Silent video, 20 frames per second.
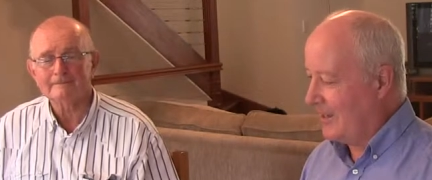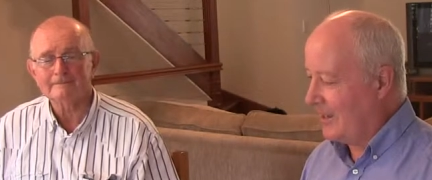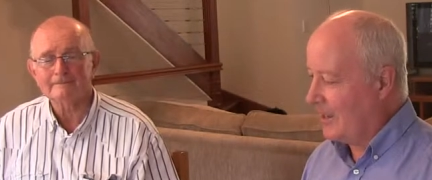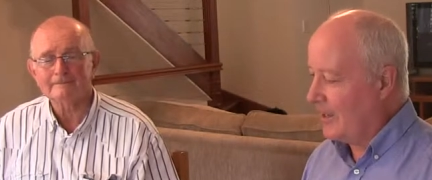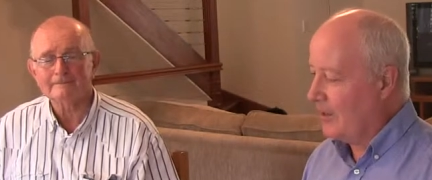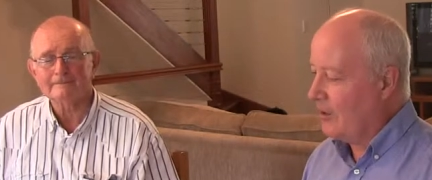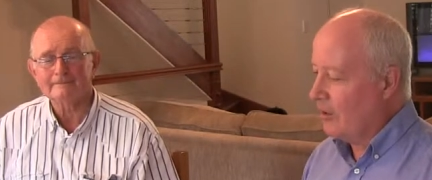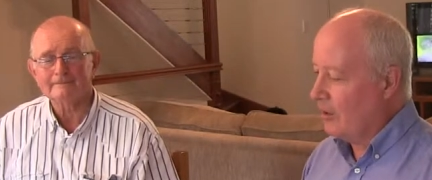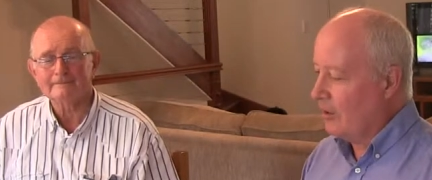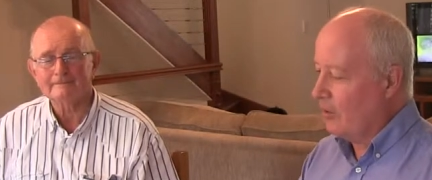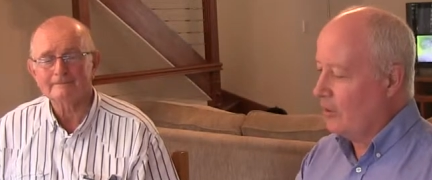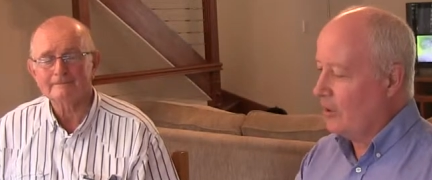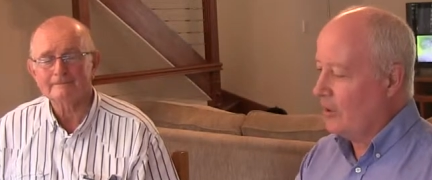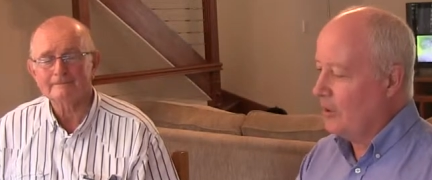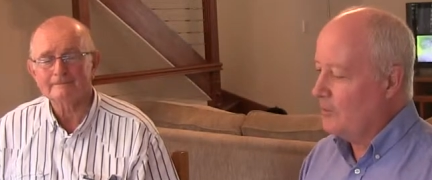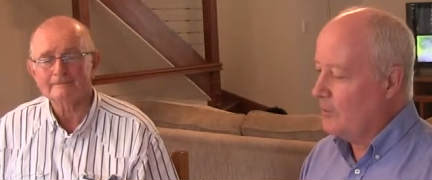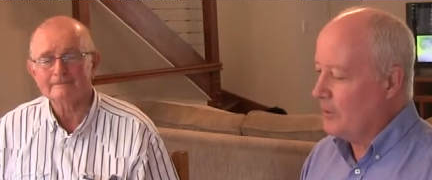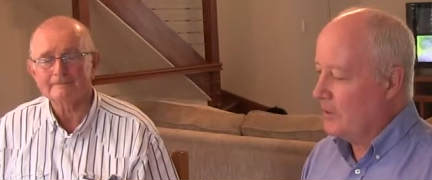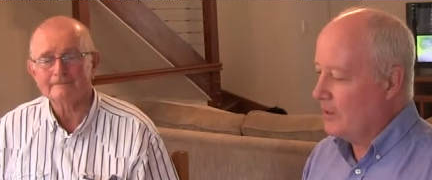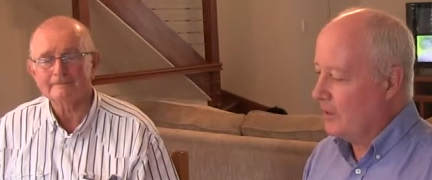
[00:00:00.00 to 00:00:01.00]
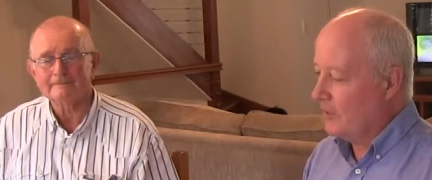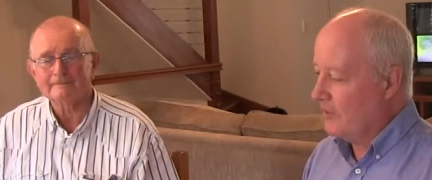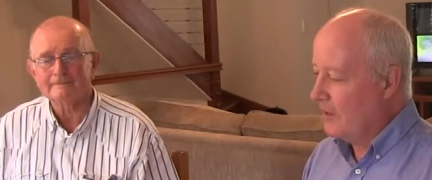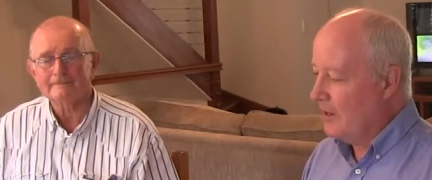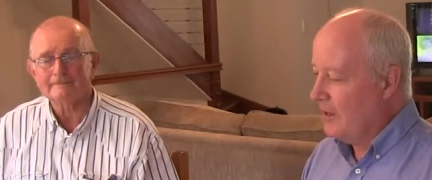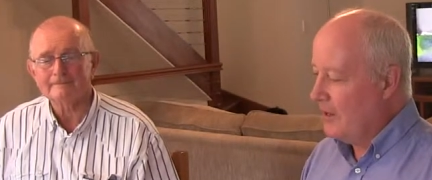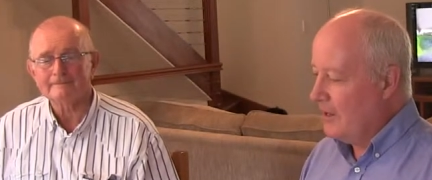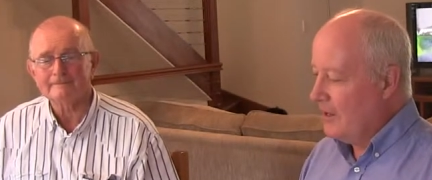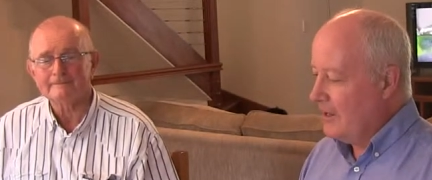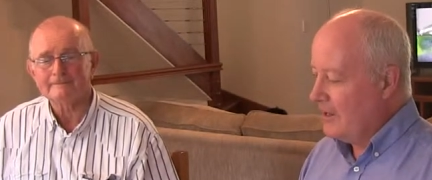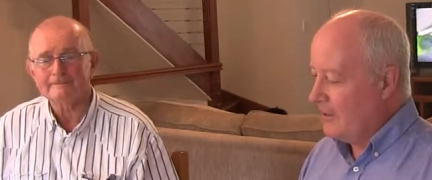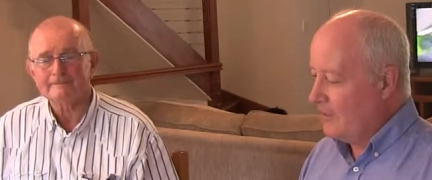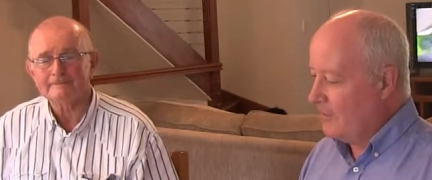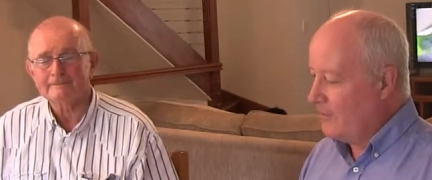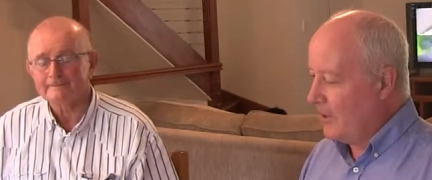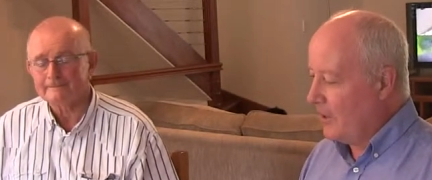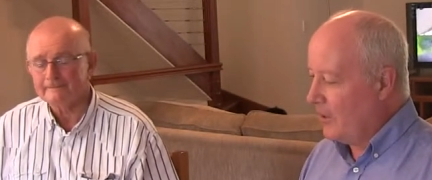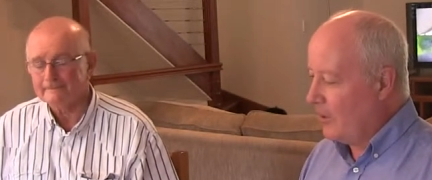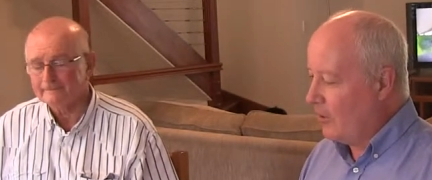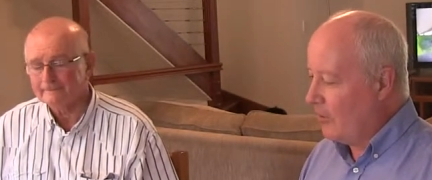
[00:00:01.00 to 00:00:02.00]
Speaker 1: And again, I'll clip in the, the
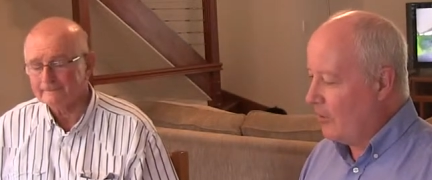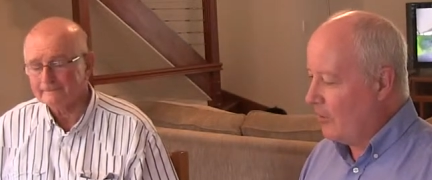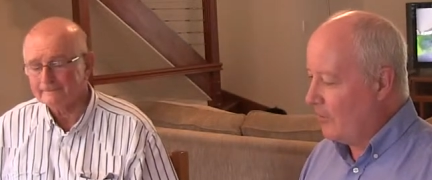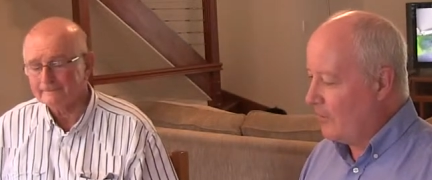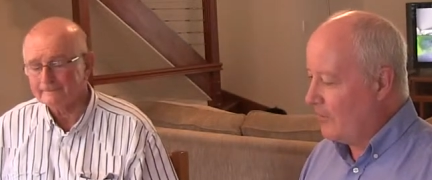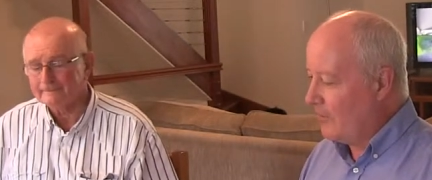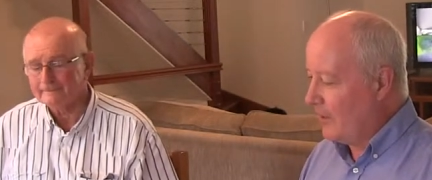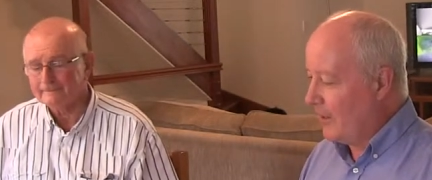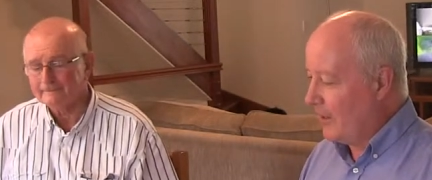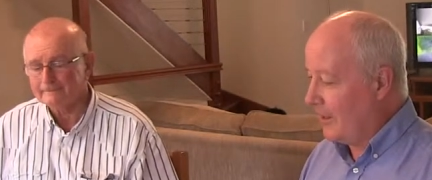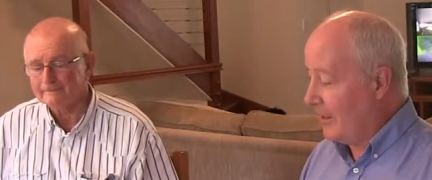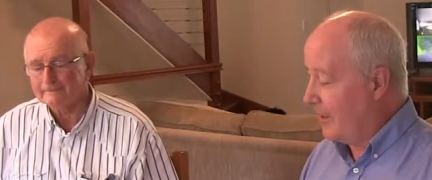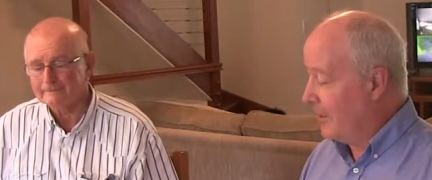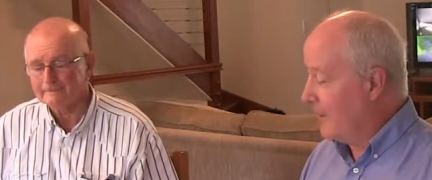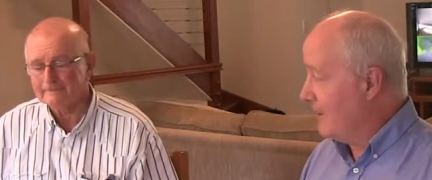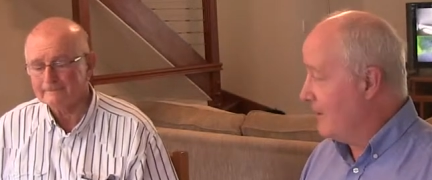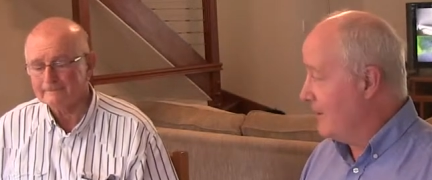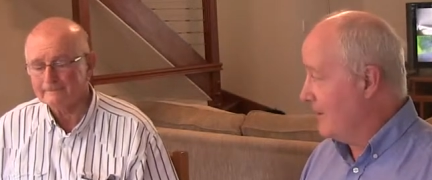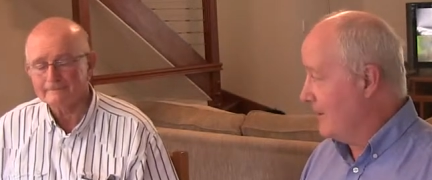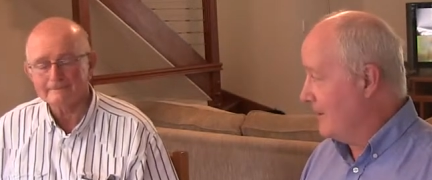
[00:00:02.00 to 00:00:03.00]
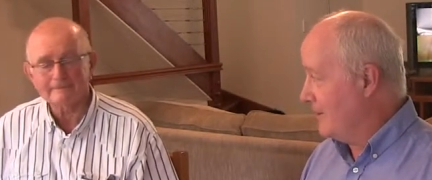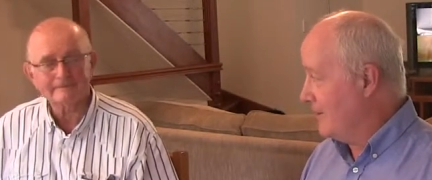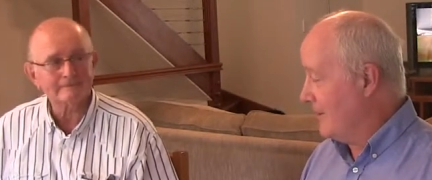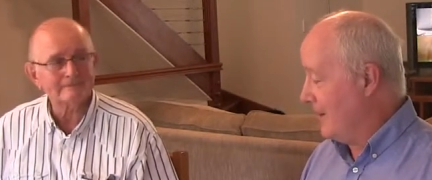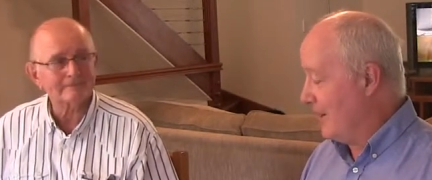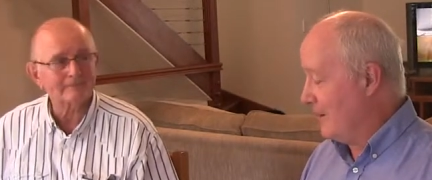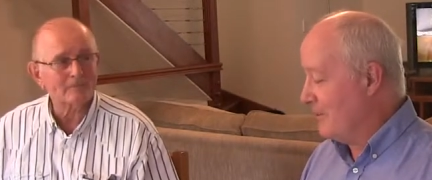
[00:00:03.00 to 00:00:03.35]
photo of uh, Ian as it